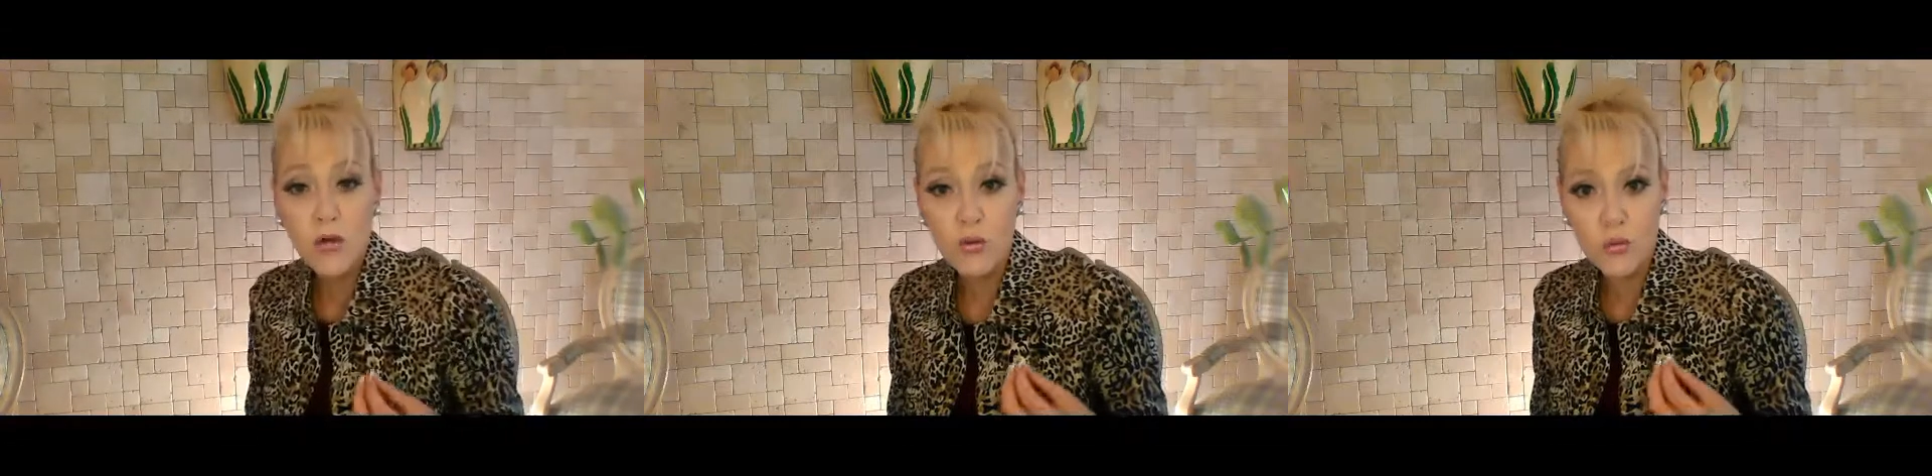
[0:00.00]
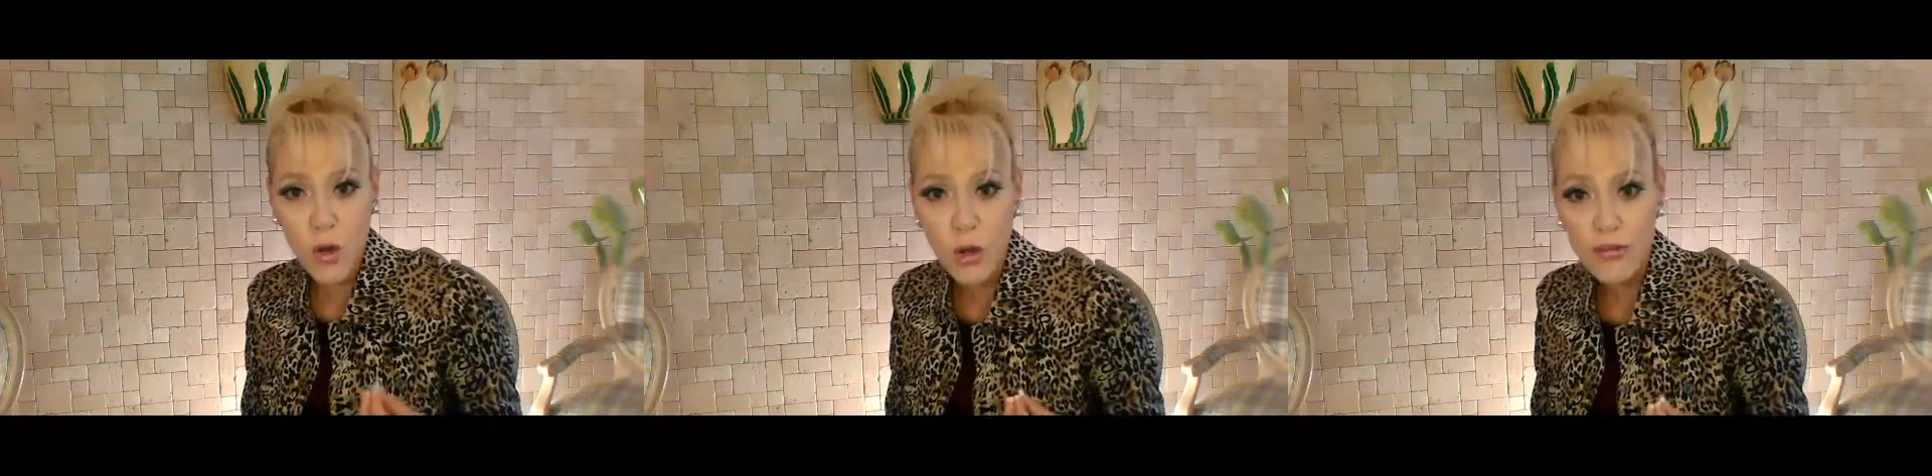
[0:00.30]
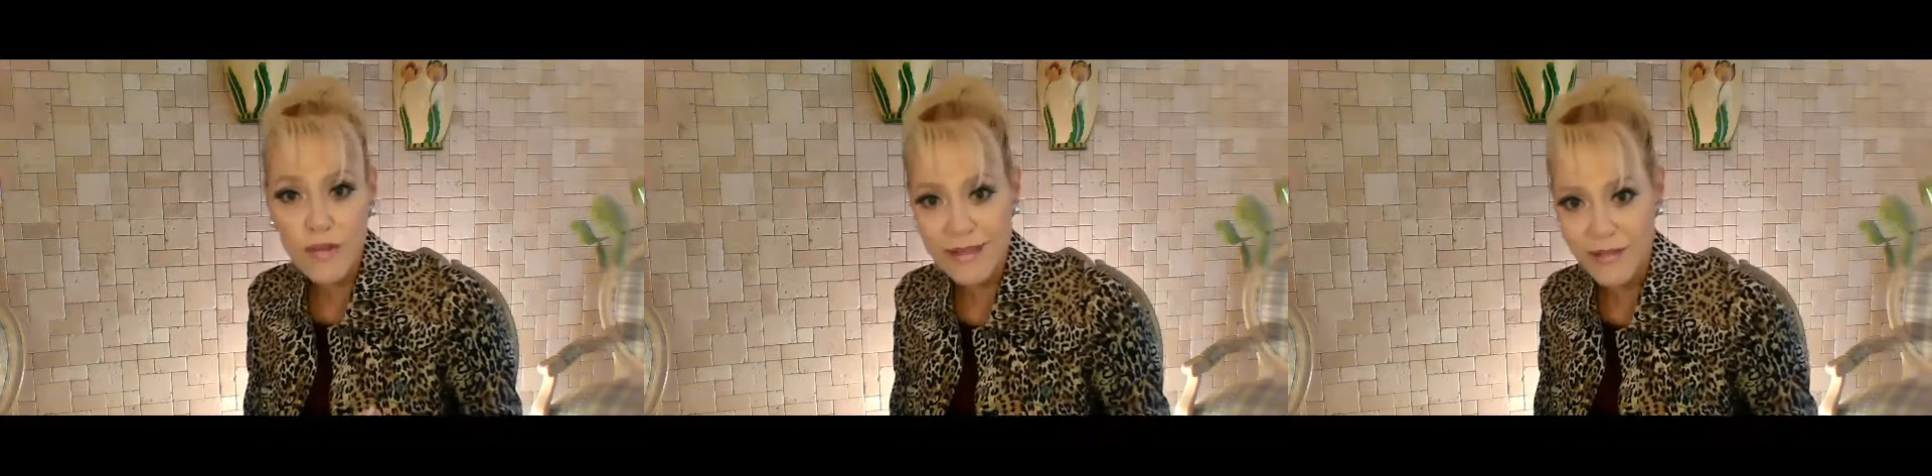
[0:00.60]

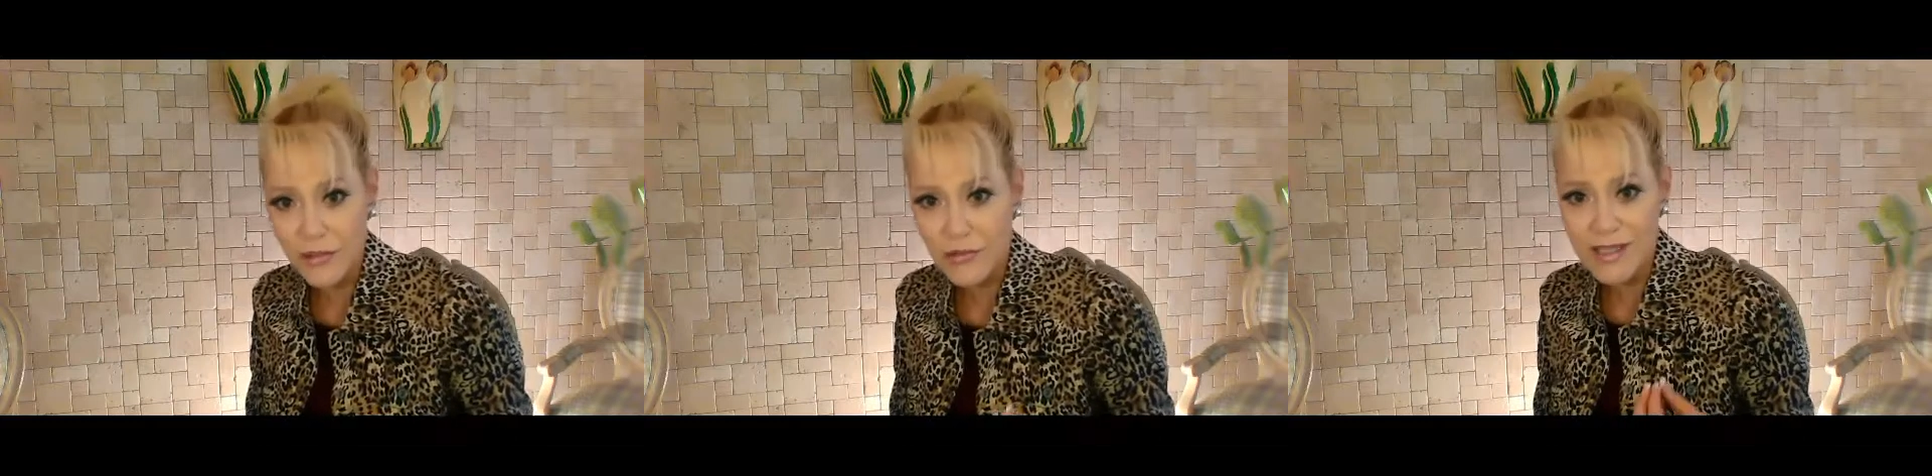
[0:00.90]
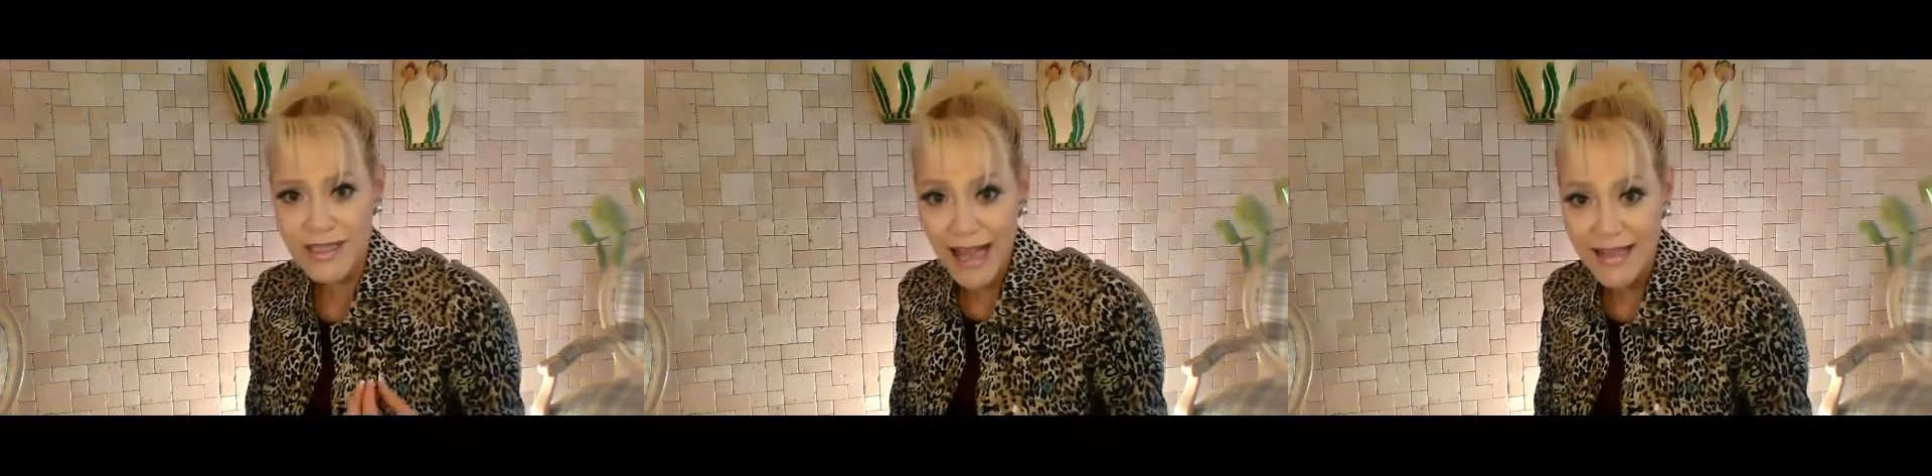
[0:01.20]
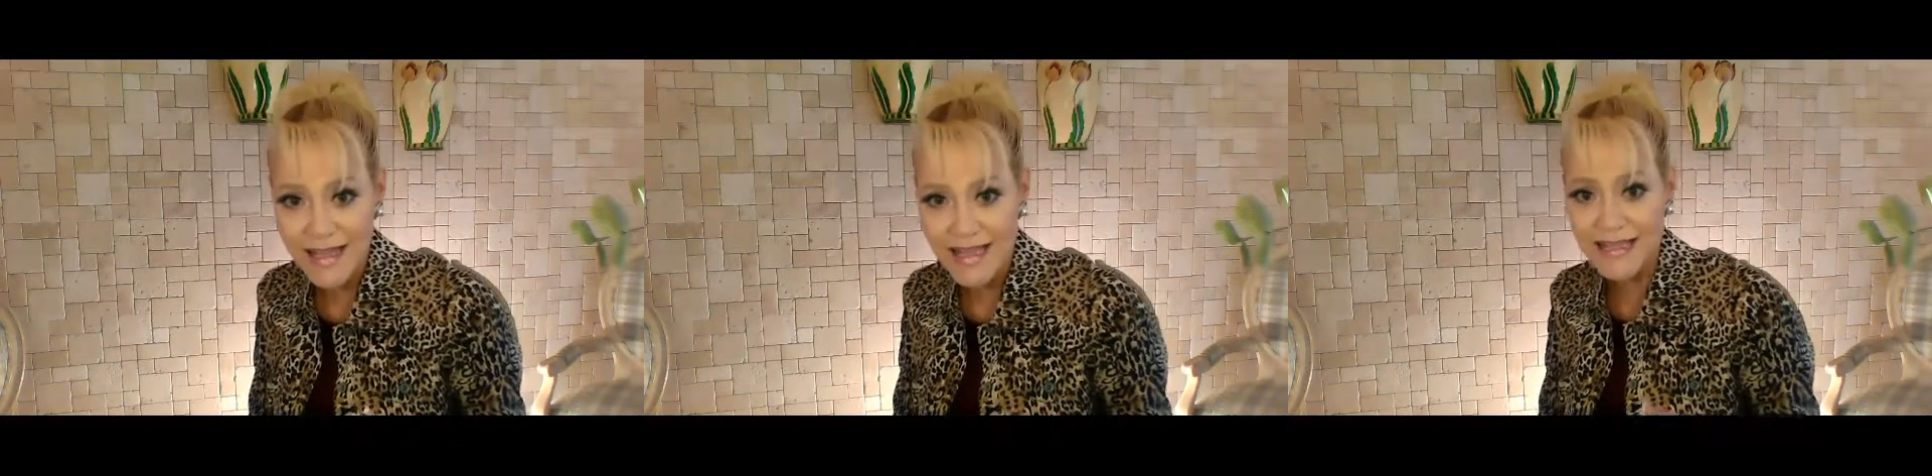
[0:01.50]
growth and
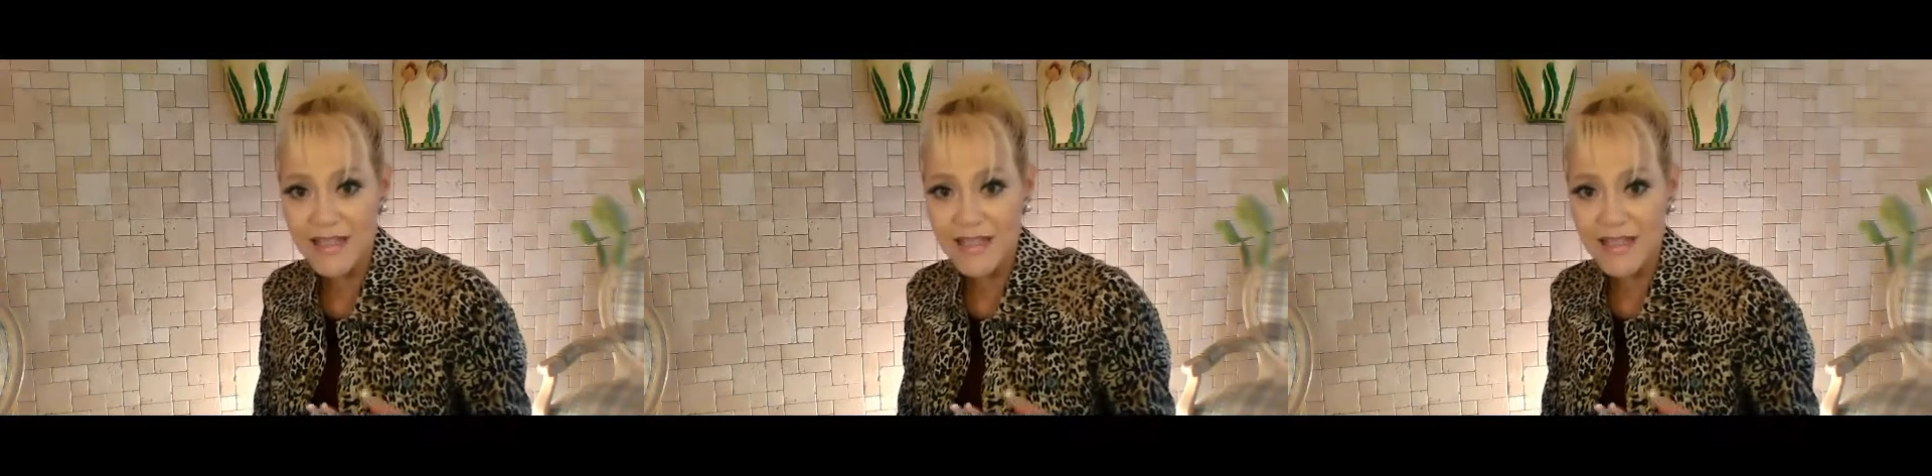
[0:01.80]
understanding and